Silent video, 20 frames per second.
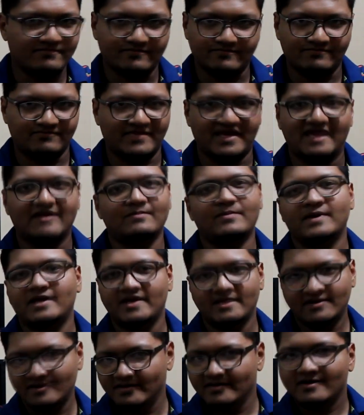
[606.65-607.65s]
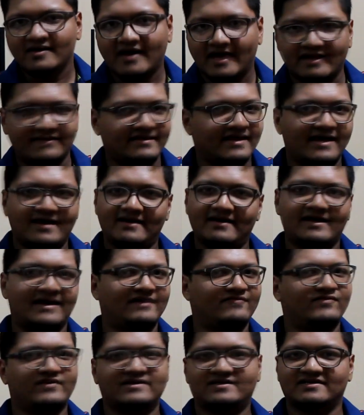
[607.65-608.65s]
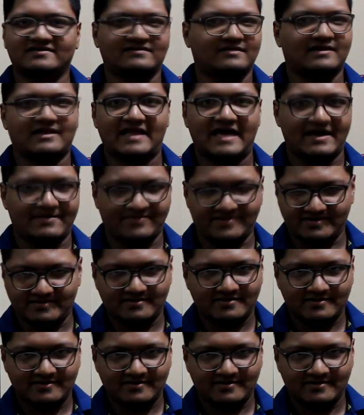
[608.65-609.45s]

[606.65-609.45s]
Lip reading: maybe, and then it will just collapse.